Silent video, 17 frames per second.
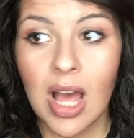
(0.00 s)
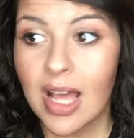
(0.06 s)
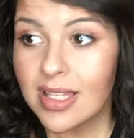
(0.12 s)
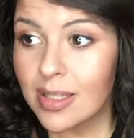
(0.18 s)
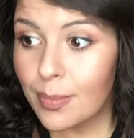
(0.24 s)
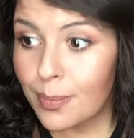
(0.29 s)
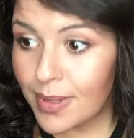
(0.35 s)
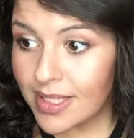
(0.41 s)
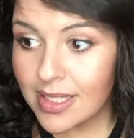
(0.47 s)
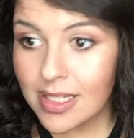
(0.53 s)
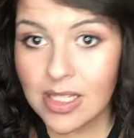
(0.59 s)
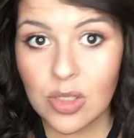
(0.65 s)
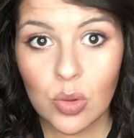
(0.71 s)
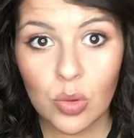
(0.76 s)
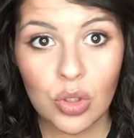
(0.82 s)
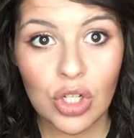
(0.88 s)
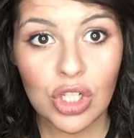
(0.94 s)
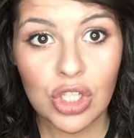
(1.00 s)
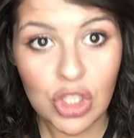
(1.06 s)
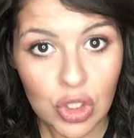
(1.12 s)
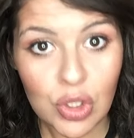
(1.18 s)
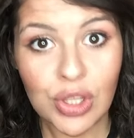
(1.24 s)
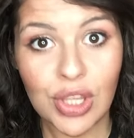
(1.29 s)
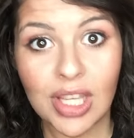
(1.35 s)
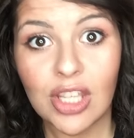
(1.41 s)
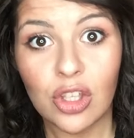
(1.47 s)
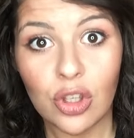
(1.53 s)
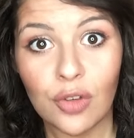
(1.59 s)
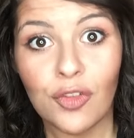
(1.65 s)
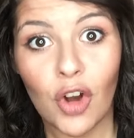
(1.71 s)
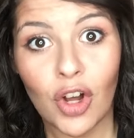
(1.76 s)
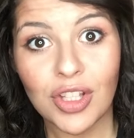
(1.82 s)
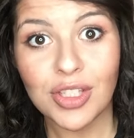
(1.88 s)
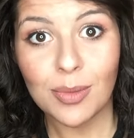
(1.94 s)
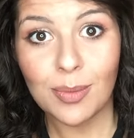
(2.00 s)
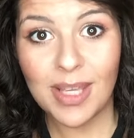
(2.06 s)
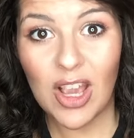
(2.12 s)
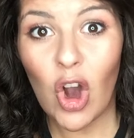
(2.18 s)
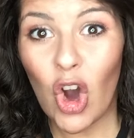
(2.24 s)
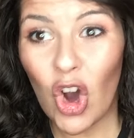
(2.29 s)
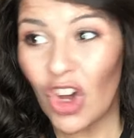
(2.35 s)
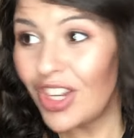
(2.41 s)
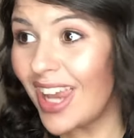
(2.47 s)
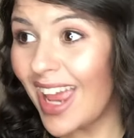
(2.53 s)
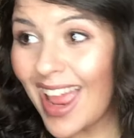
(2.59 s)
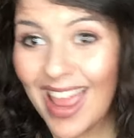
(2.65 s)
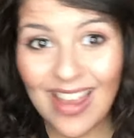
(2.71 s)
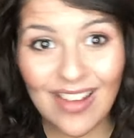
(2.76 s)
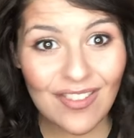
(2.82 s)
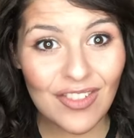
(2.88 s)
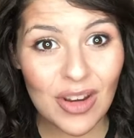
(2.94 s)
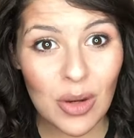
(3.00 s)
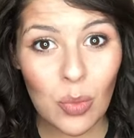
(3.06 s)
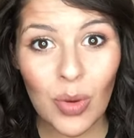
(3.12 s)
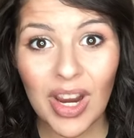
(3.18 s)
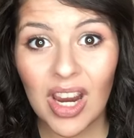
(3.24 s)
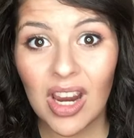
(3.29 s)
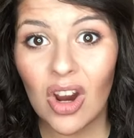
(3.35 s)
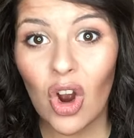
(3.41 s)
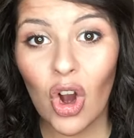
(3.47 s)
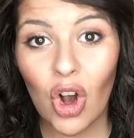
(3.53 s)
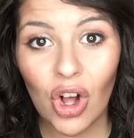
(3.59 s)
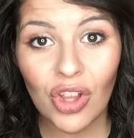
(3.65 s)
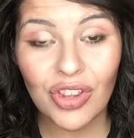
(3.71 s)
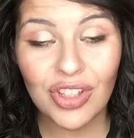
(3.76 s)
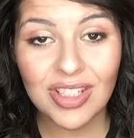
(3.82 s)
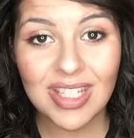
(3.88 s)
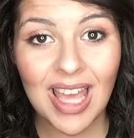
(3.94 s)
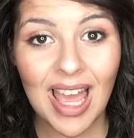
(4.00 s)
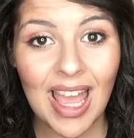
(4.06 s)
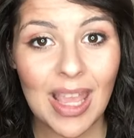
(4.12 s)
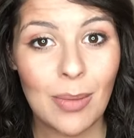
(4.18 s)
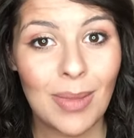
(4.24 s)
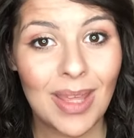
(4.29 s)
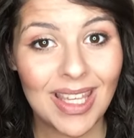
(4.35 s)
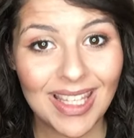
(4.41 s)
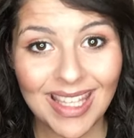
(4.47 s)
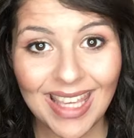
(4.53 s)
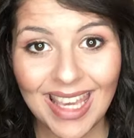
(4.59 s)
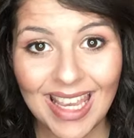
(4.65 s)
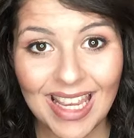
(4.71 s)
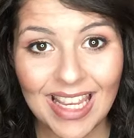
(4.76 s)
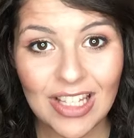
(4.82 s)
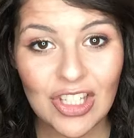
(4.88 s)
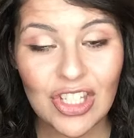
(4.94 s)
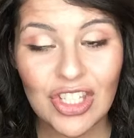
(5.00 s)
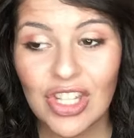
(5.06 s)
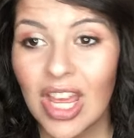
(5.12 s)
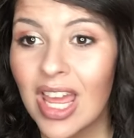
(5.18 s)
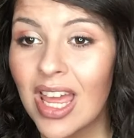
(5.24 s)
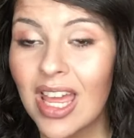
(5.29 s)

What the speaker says: as a business owner, you think you've got to be on everywhere, all the time, engaged.